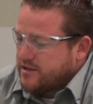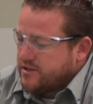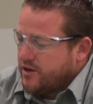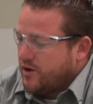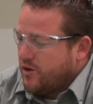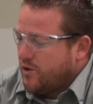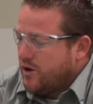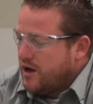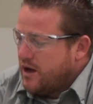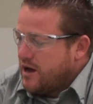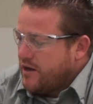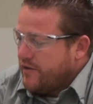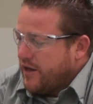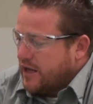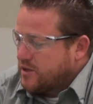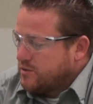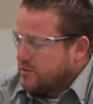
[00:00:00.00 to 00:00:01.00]
So
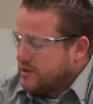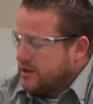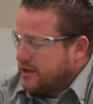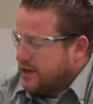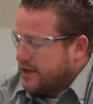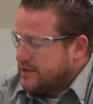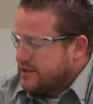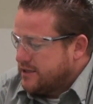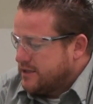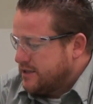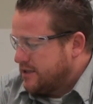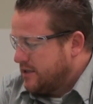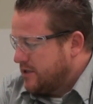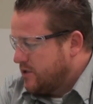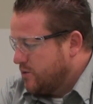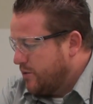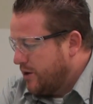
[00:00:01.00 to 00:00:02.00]
that's really nice in this
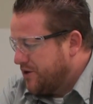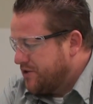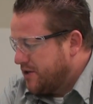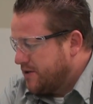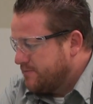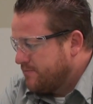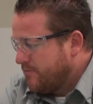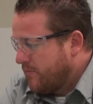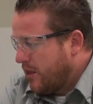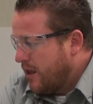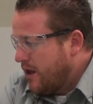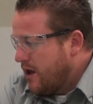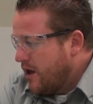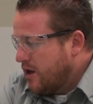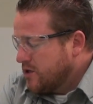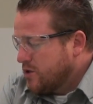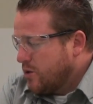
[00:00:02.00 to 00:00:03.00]
situation.
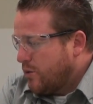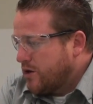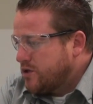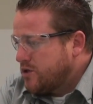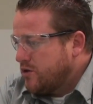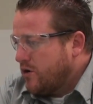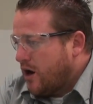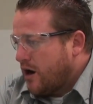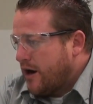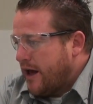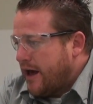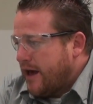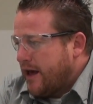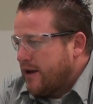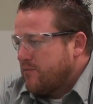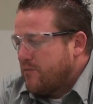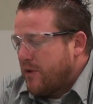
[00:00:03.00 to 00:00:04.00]
So once you got
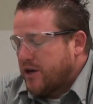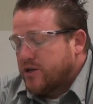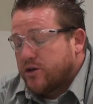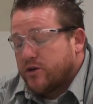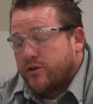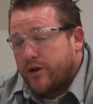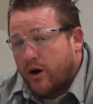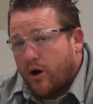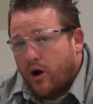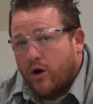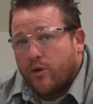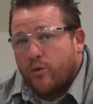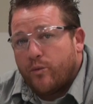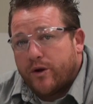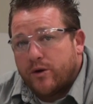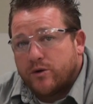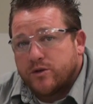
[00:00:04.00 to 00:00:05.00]
ahead, make sure that all
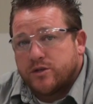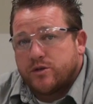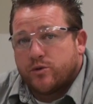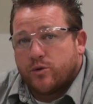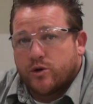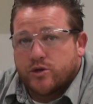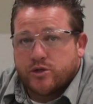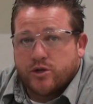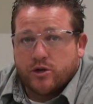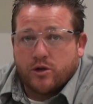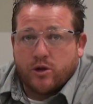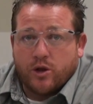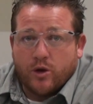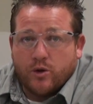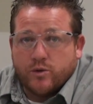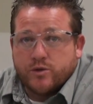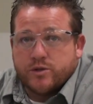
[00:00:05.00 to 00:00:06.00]
the windows and doors are
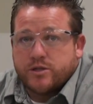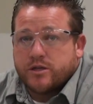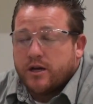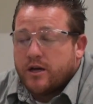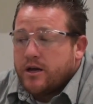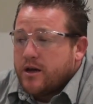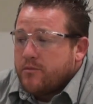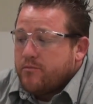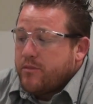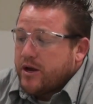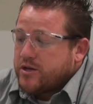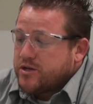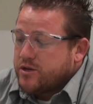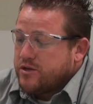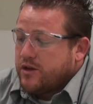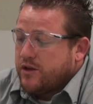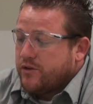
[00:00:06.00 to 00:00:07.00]
closed. Make
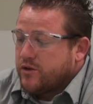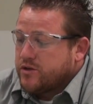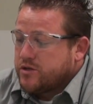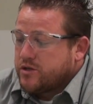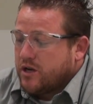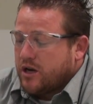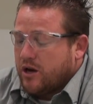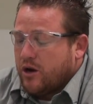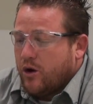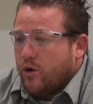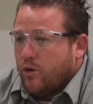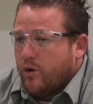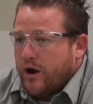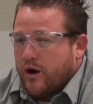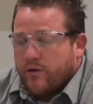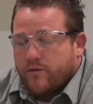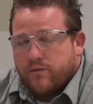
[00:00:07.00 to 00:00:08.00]
sure that there's no
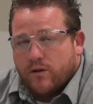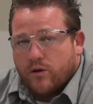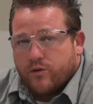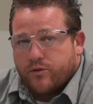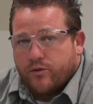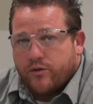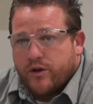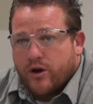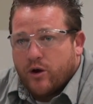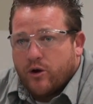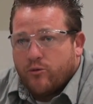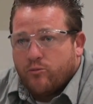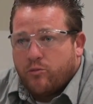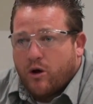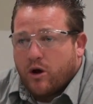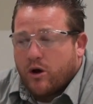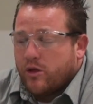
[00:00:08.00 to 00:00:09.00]
airflow through there.
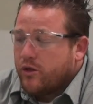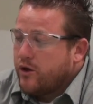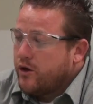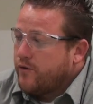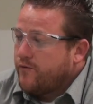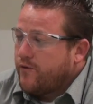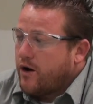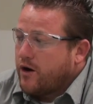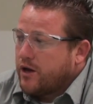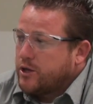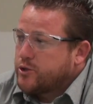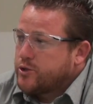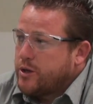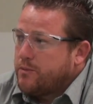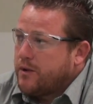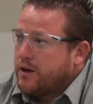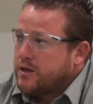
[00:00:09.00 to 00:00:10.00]
Part of the fogging
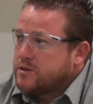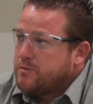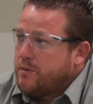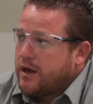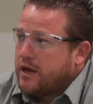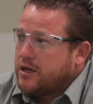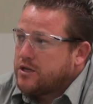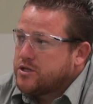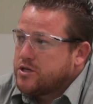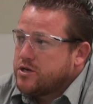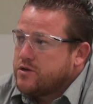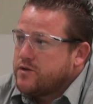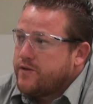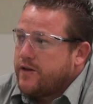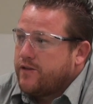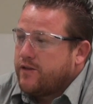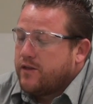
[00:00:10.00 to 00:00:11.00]
treatment is making sure
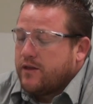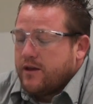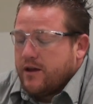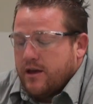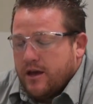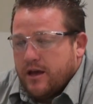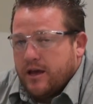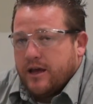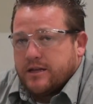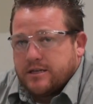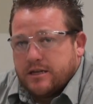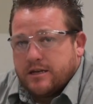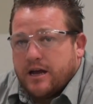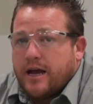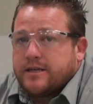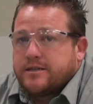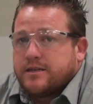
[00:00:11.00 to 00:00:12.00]
that it gets a
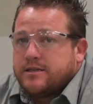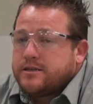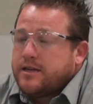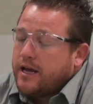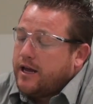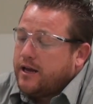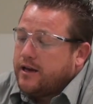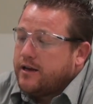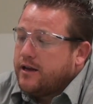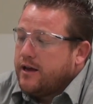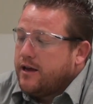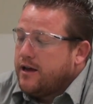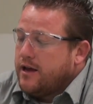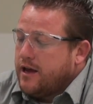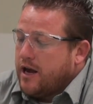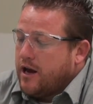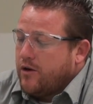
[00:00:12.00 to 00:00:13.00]
nice contained
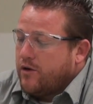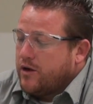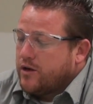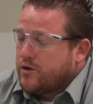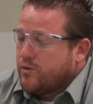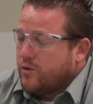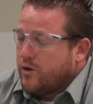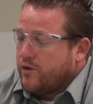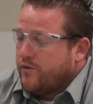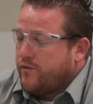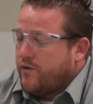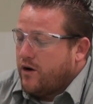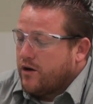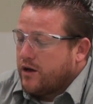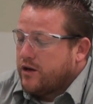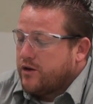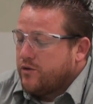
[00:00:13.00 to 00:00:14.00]
area to where the
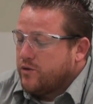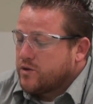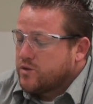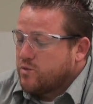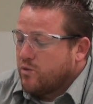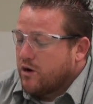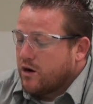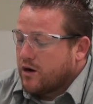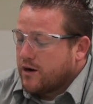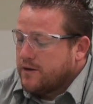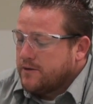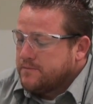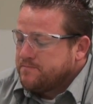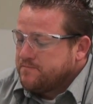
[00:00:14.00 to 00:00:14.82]
fog can do its work.